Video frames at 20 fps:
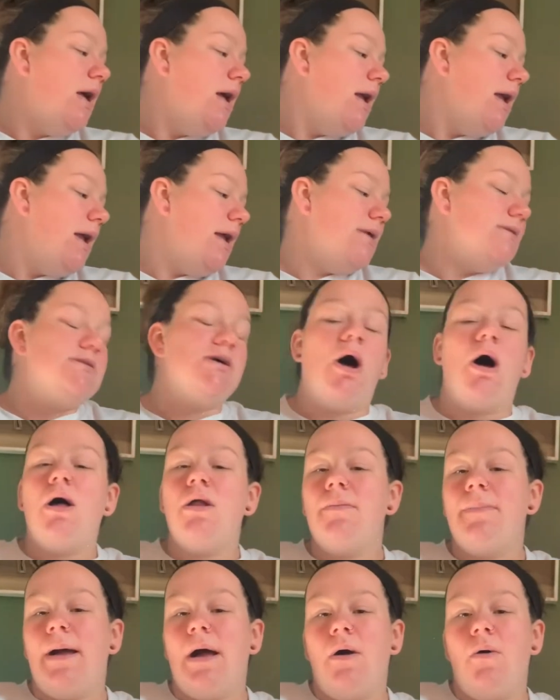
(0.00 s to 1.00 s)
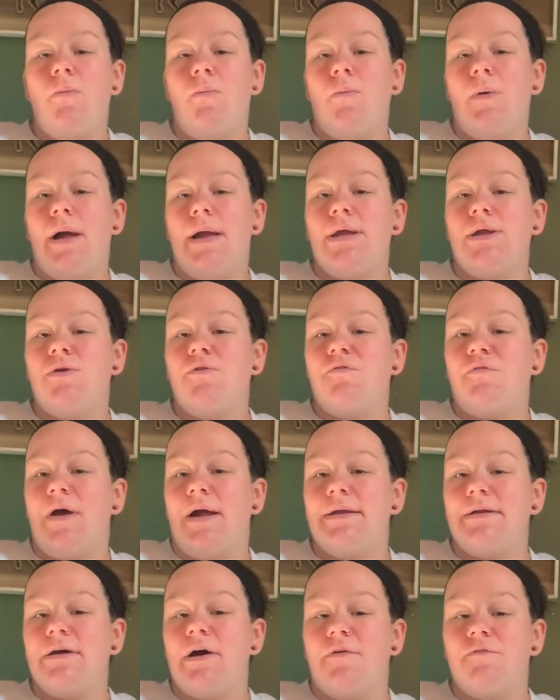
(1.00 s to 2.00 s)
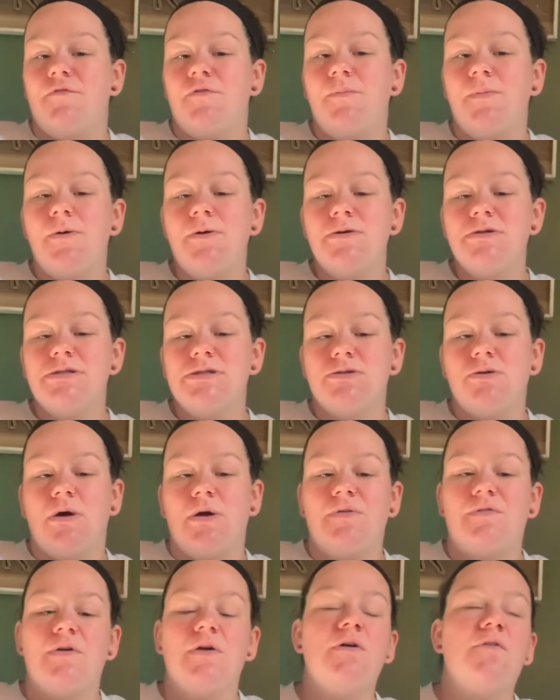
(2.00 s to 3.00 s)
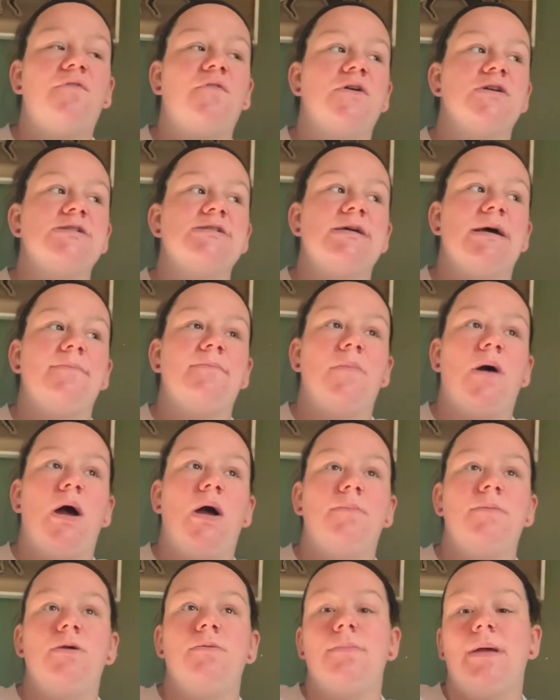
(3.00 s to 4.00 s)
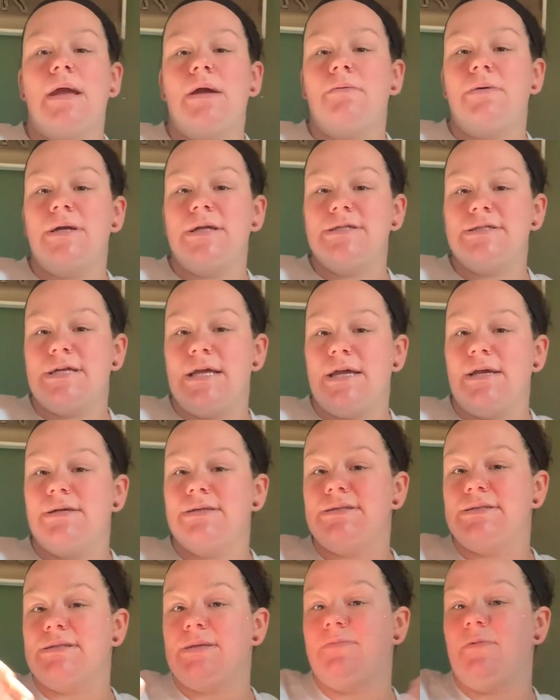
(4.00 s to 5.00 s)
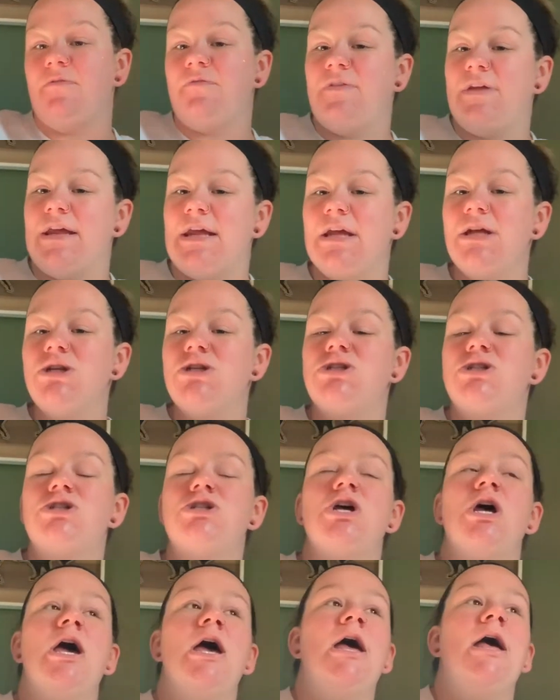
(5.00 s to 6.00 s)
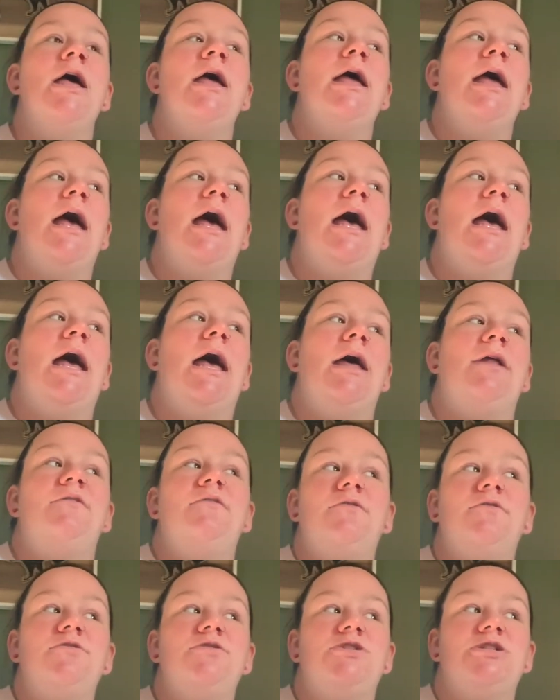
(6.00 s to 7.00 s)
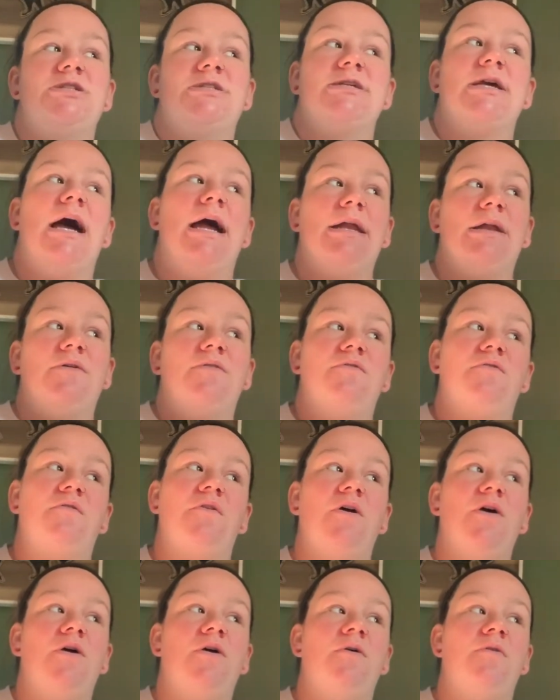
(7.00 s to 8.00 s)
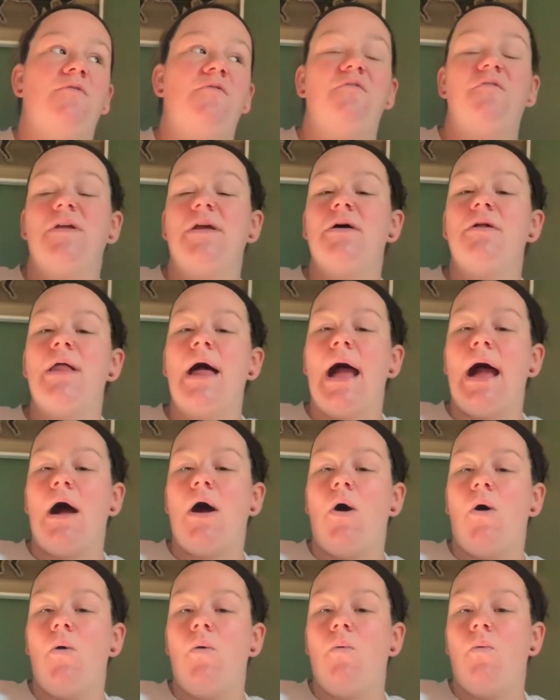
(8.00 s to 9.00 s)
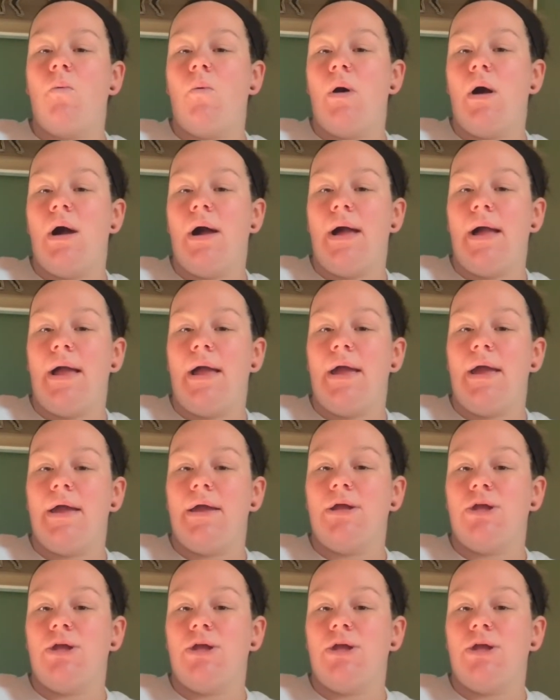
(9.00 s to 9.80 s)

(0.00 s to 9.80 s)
It's all about what you find comfortable. So if you're a first-time mom, you may want to take some of each and just kind of feel out what